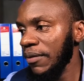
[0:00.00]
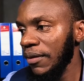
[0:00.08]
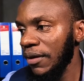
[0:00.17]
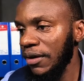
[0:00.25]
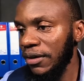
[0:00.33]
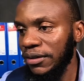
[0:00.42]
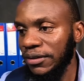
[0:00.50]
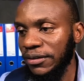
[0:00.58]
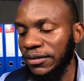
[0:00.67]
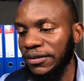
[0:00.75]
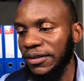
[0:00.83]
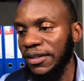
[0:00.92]
Hey.
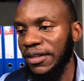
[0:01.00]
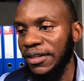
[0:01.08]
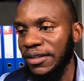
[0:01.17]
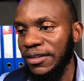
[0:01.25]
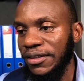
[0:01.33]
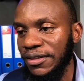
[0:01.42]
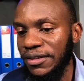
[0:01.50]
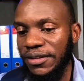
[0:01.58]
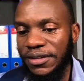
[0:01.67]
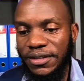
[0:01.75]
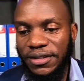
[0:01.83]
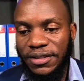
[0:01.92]

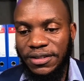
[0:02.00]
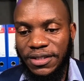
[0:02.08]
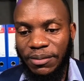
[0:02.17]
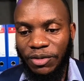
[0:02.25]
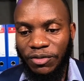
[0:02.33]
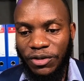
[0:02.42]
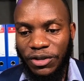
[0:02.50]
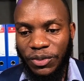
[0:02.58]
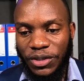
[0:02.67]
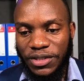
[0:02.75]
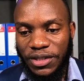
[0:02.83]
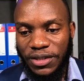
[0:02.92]
Did some of you
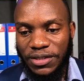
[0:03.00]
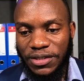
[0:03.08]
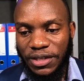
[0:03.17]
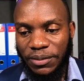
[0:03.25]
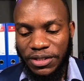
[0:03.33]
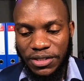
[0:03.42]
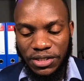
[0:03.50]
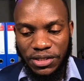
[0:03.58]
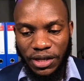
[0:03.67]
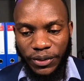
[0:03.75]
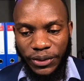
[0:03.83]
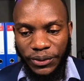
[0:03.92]
request and then sleep? Yes, Trisa,
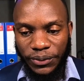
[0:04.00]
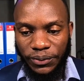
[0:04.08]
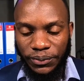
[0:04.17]
how are you?